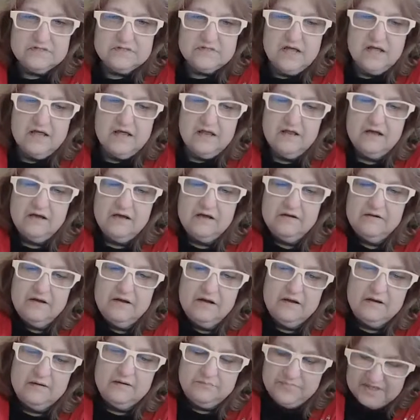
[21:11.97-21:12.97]
and
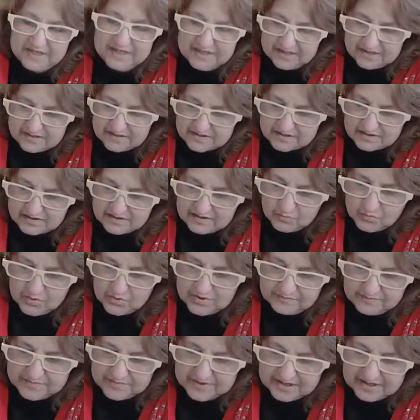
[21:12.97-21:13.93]
a bead, one